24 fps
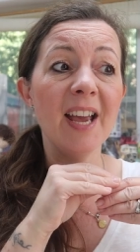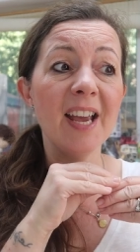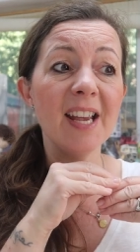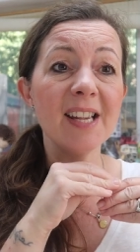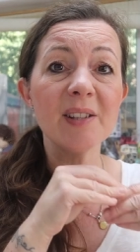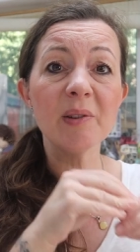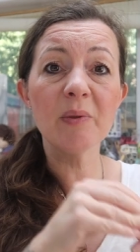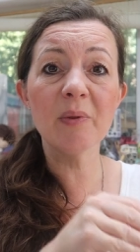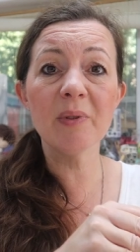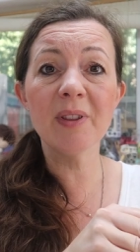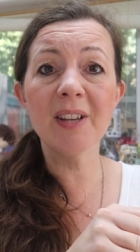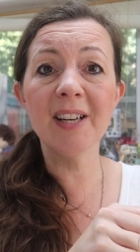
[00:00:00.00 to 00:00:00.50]

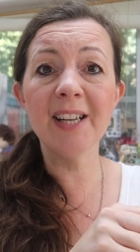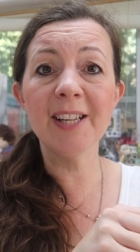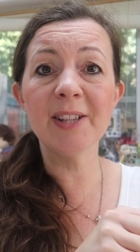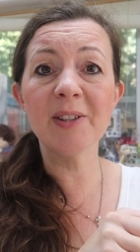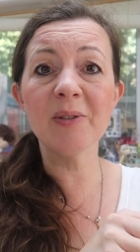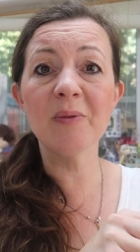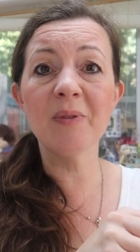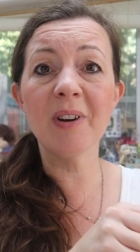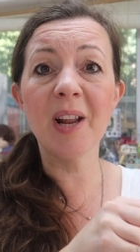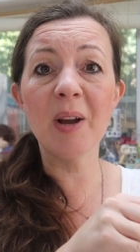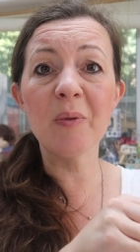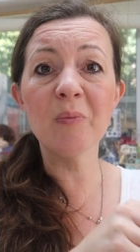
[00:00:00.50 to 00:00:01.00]
It's all the
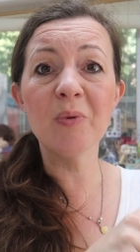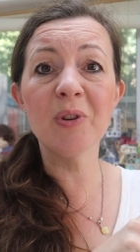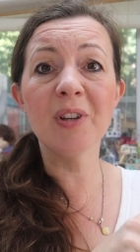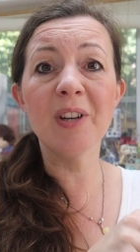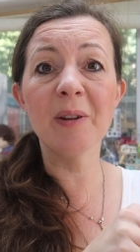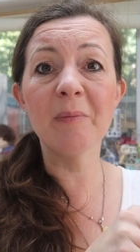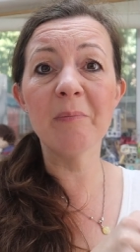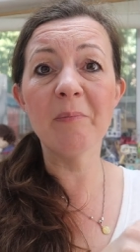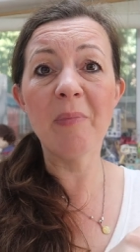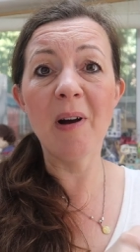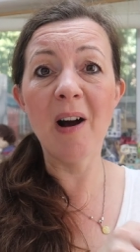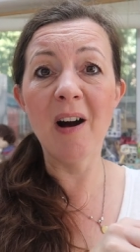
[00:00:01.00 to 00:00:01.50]
little like
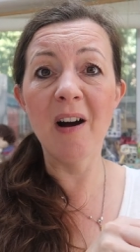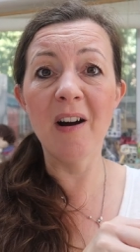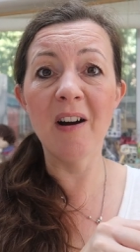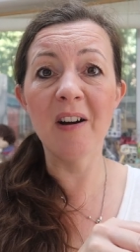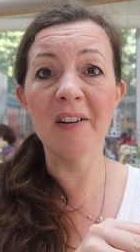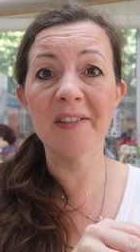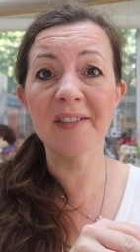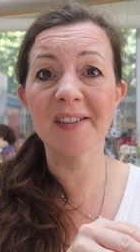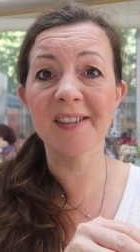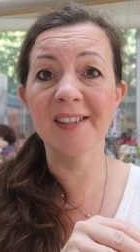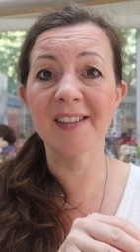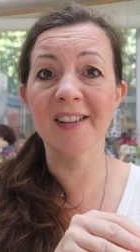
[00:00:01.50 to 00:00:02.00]
woodland
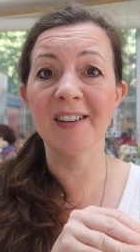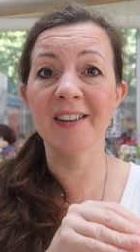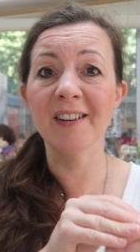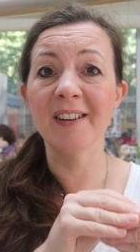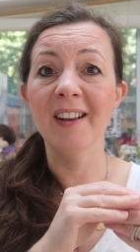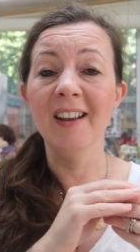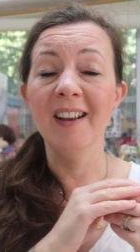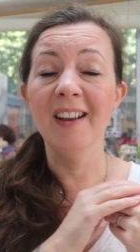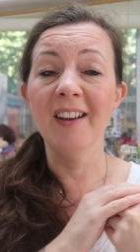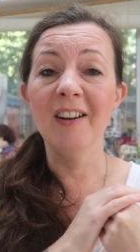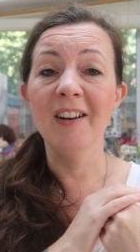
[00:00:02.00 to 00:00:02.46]
paths and